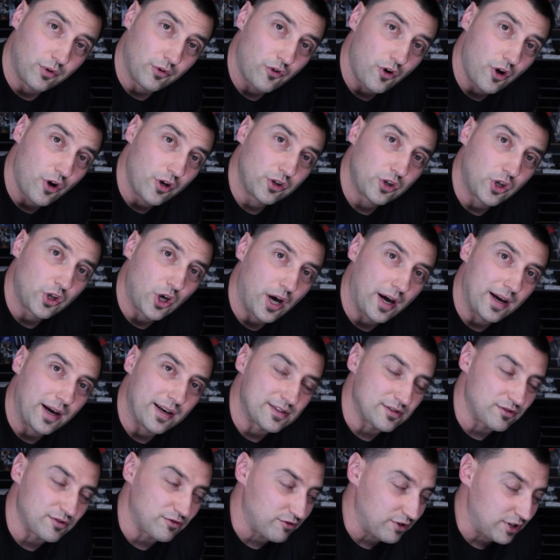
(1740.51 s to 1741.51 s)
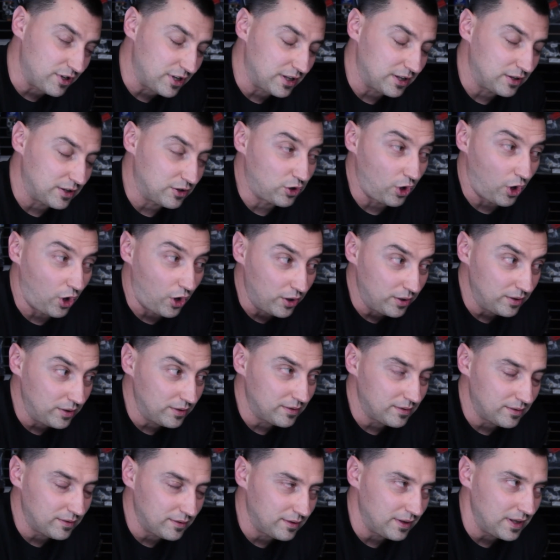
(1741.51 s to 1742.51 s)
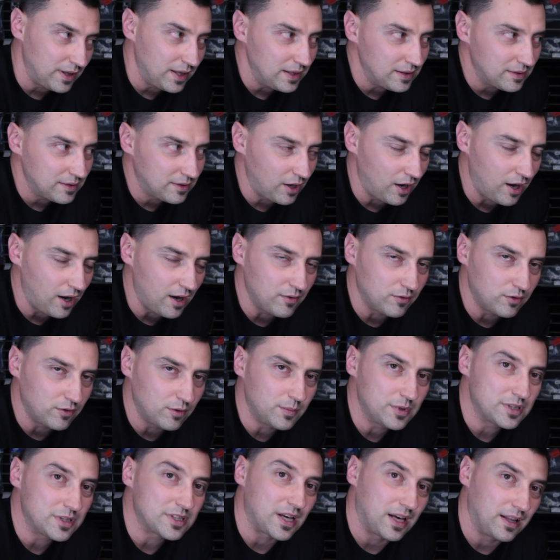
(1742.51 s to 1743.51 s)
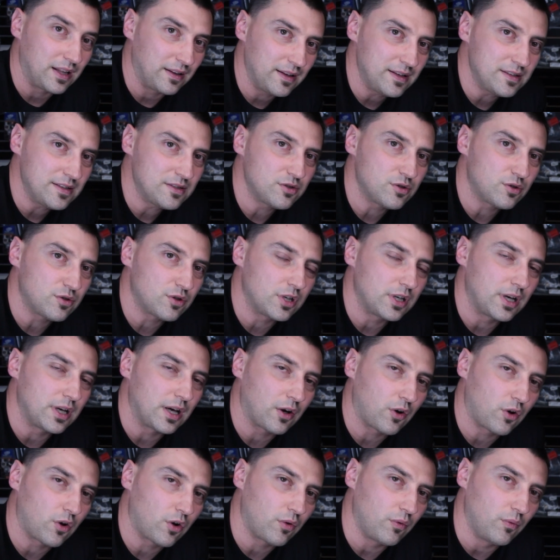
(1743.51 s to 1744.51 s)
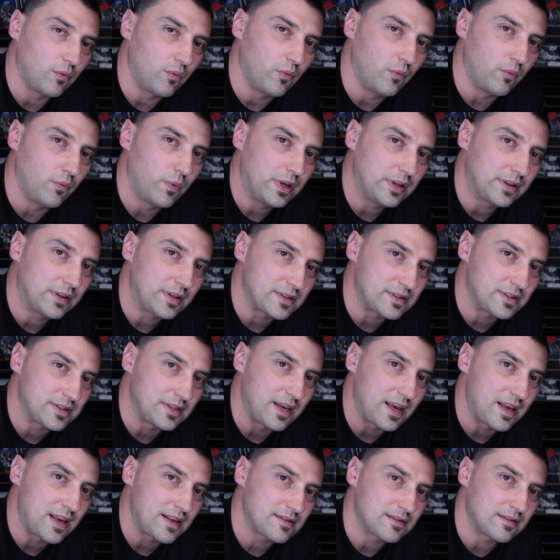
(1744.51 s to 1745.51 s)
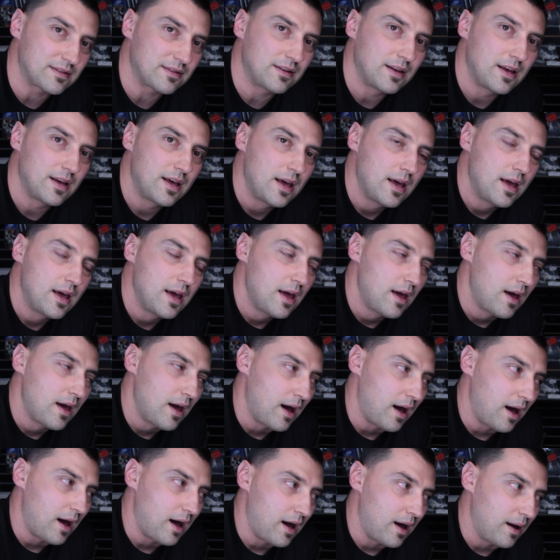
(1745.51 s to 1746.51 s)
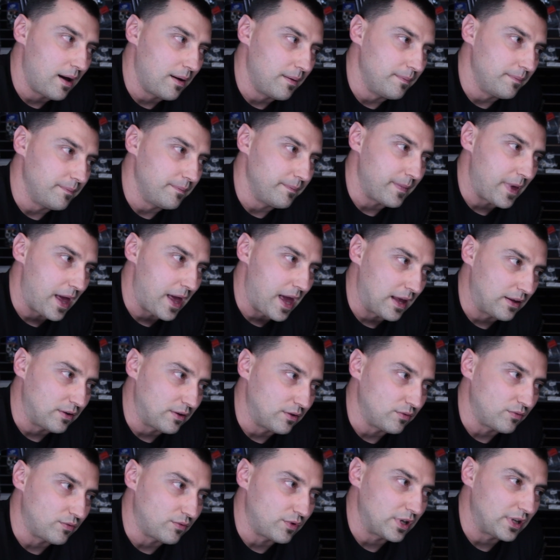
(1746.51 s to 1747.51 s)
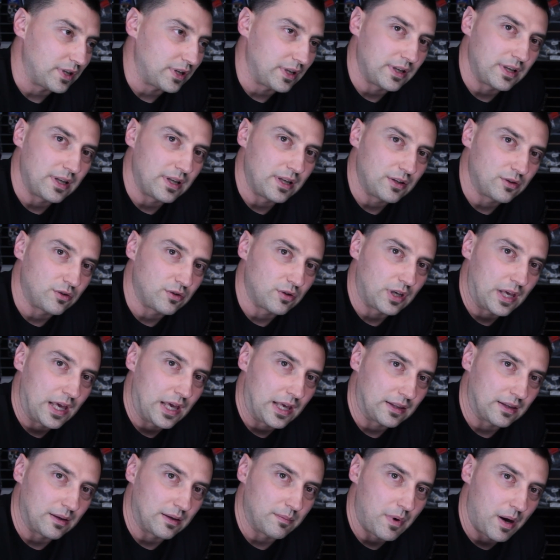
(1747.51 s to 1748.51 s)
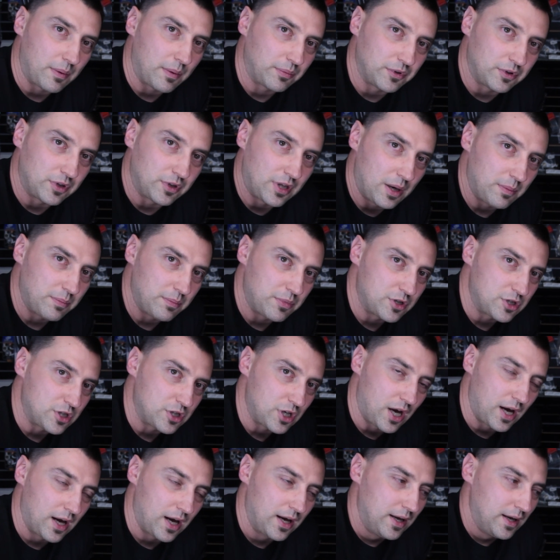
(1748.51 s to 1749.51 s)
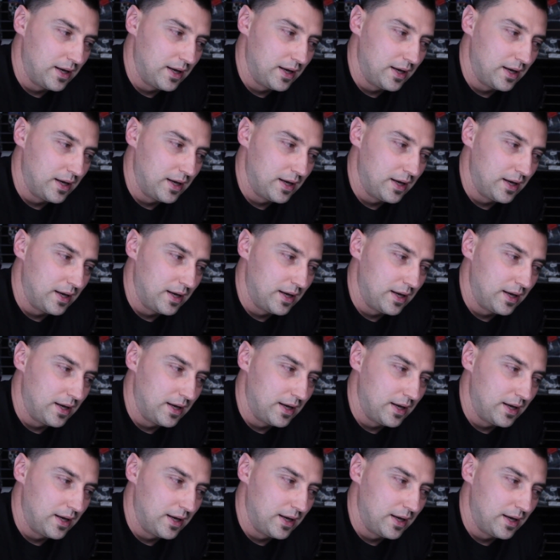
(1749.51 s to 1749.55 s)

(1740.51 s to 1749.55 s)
road tires you really don't need tire warmers unless you're in a winter season and you really need to get them up to temperature,